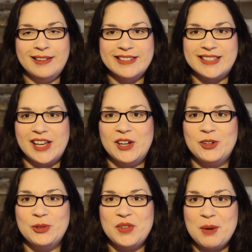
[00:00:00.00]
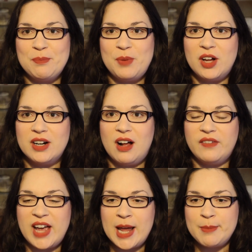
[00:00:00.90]
So they bought it
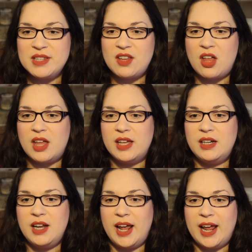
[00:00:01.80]
off Amazon,